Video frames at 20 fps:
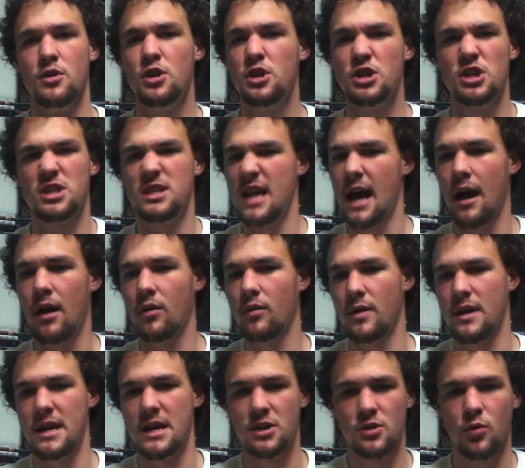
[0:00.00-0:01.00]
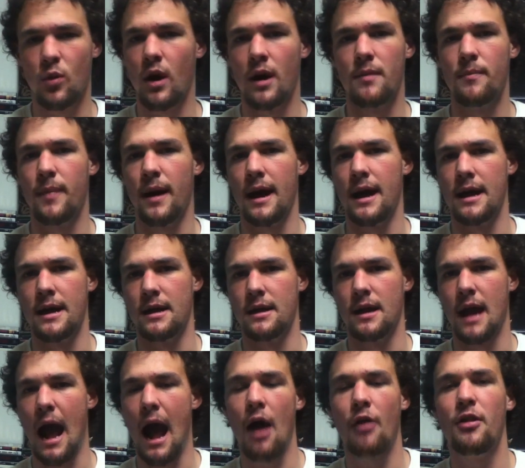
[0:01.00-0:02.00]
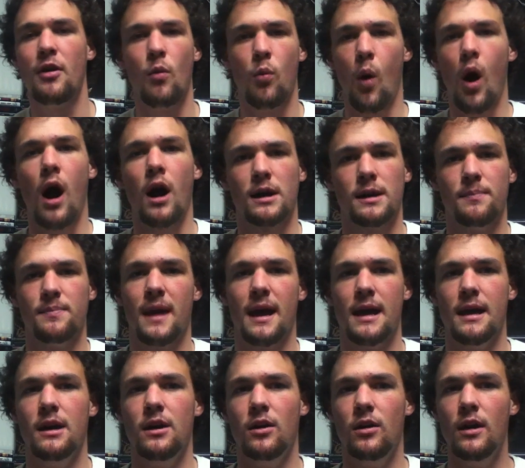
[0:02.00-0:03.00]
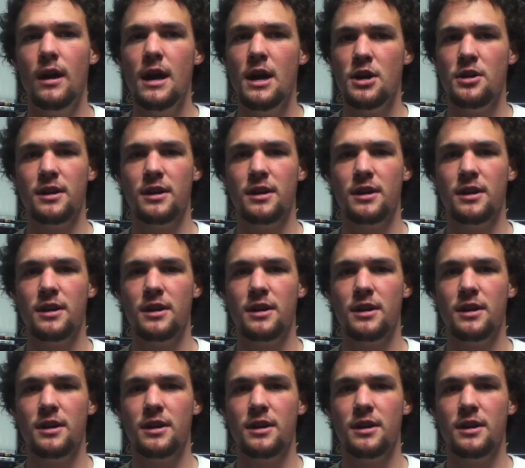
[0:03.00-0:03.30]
You could just tell each one by how they walked up that hill.